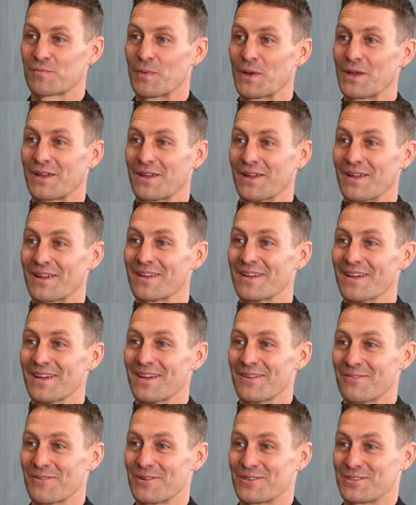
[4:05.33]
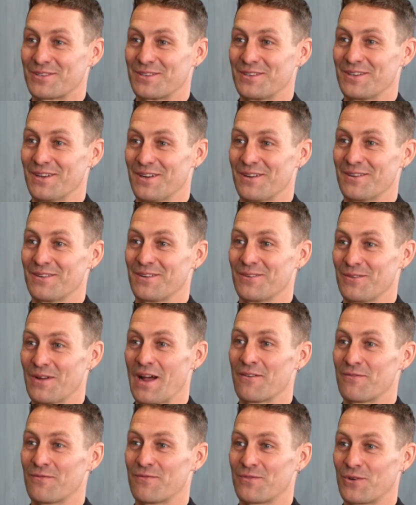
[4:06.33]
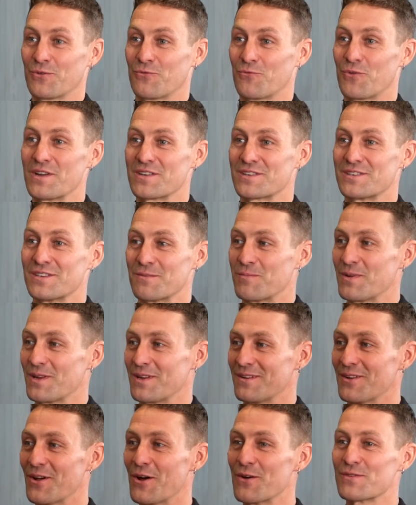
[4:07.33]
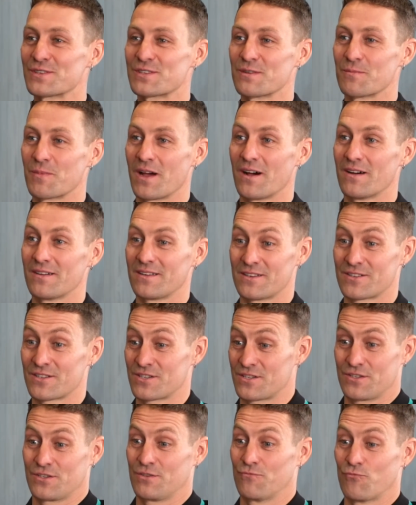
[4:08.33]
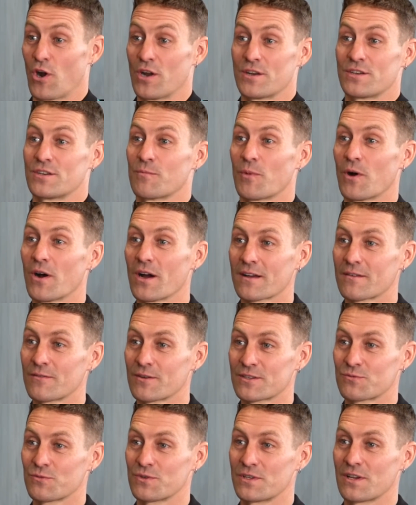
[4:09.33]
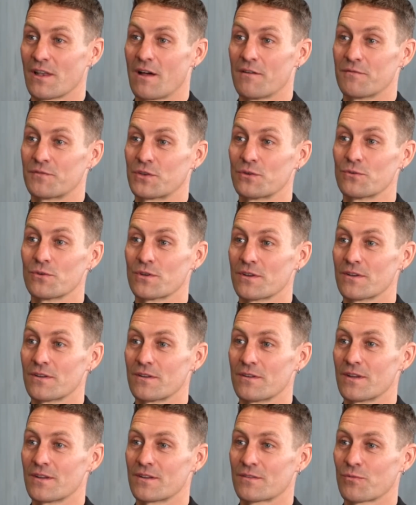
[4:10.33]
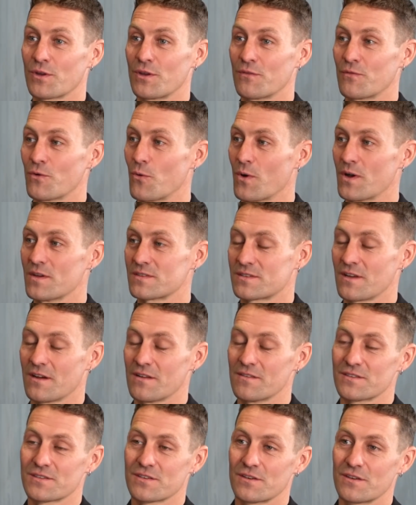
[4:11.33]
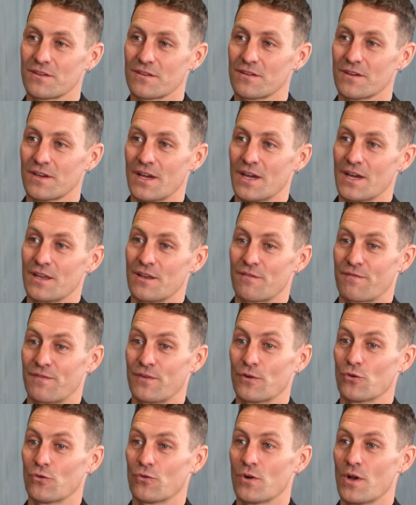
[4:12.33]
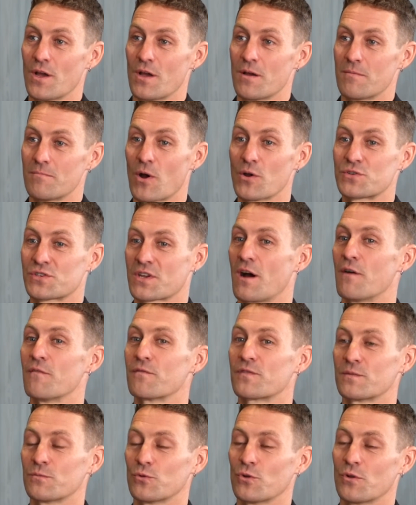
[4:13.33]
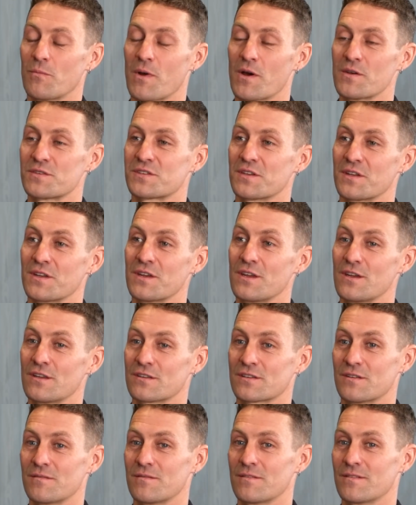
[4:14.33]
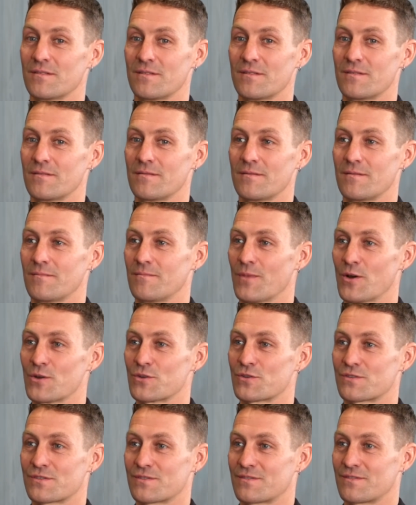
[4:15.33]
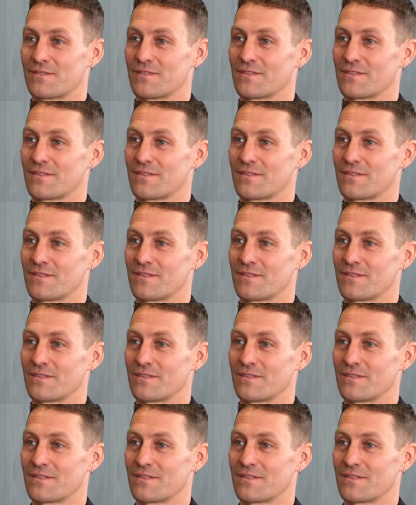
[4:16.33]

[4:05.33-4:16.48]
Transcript: speaking, which, you know, you have good reason to be nervous about. You're just riding your bike, that's what you love doing, and it's what you've always done, so you feel most comfortable and most at ease and most